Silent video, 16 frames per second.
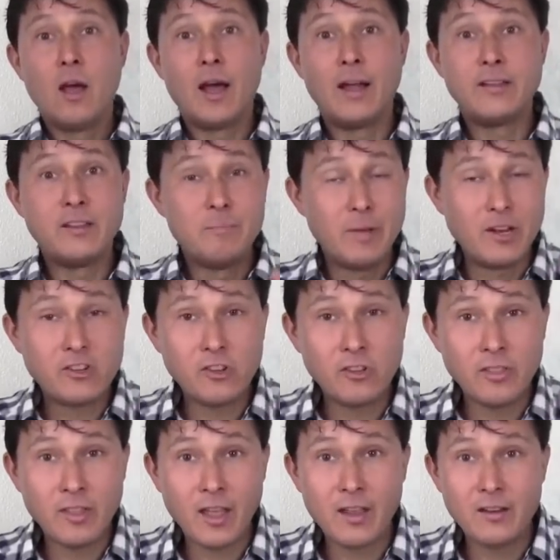I did
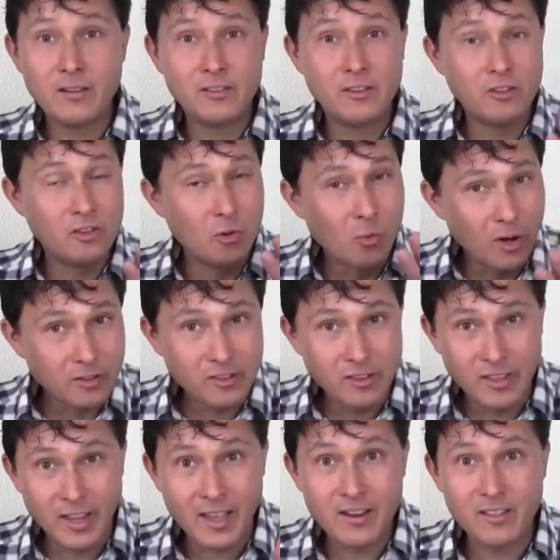mention that since you watched
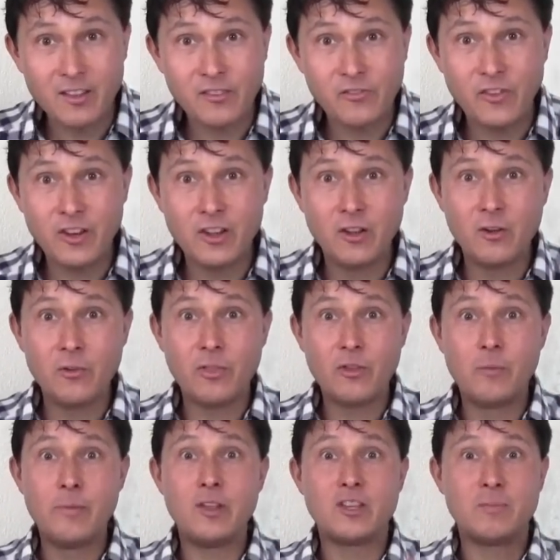to the end of this video,
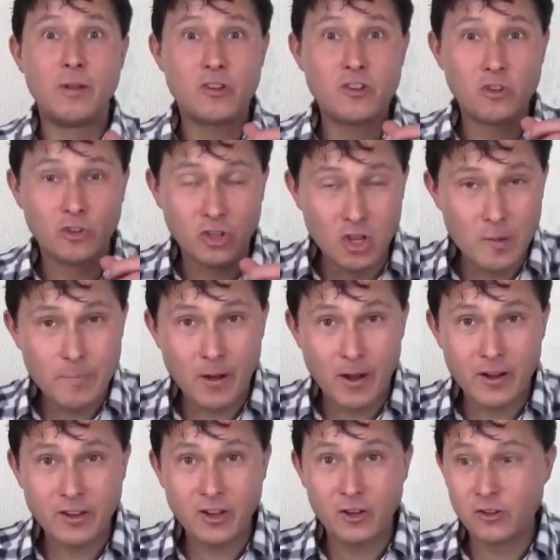there'll be a special
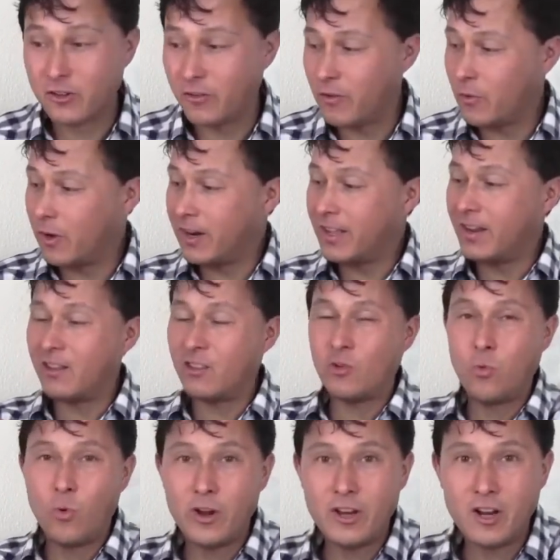coupon code. So if you want to get
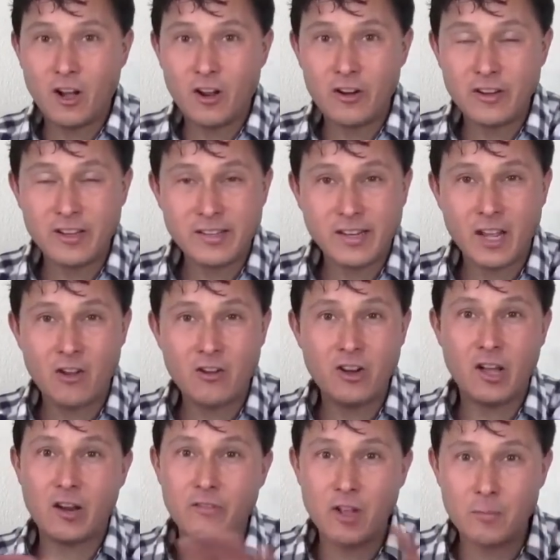a $20 discount
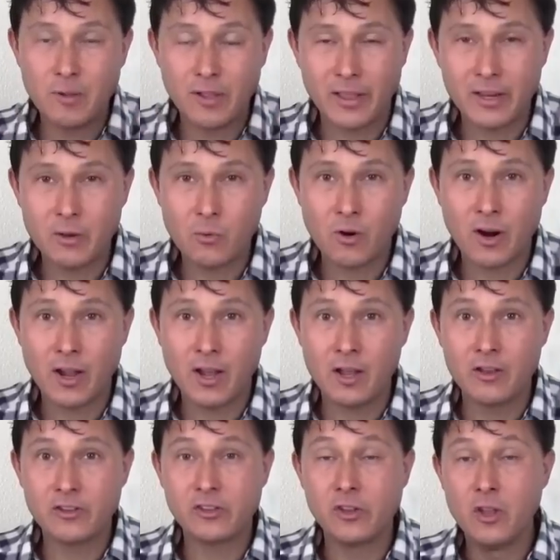not available anywhere
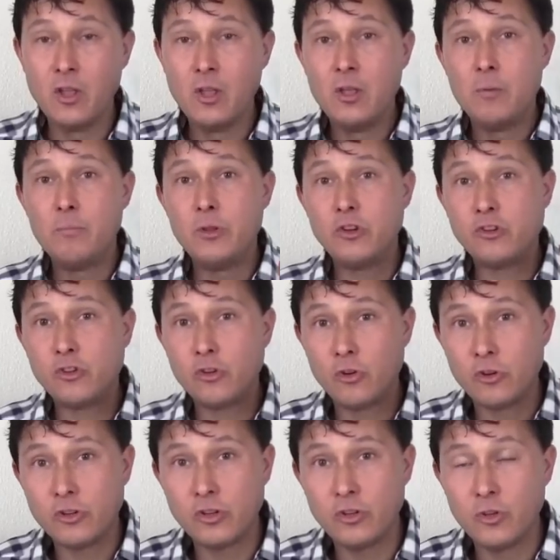else, be
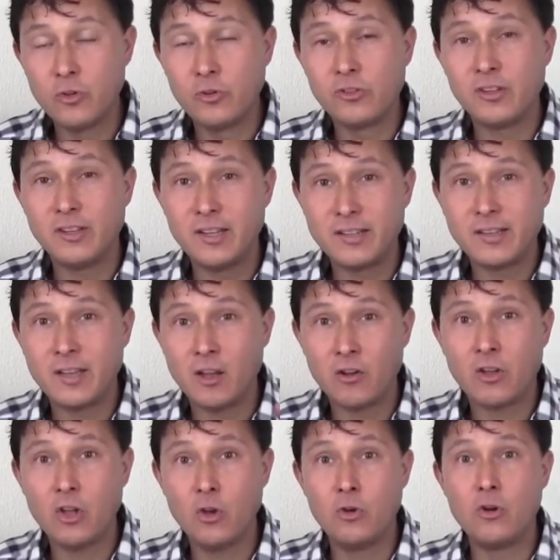sure to use the
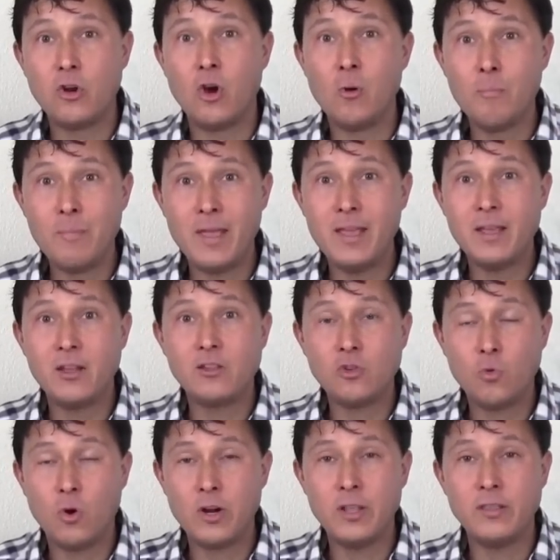discount code
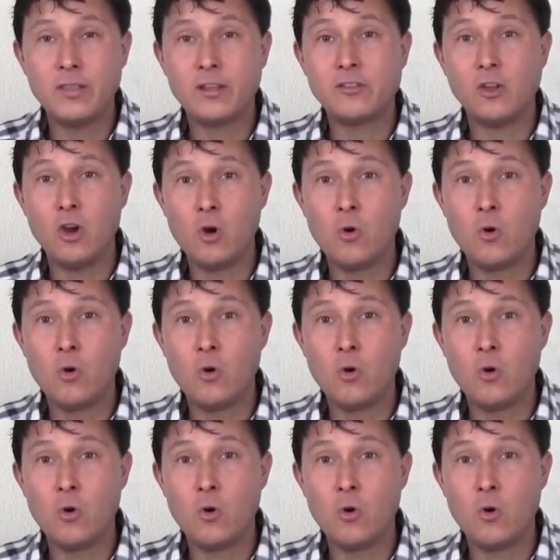OMEGA20, that's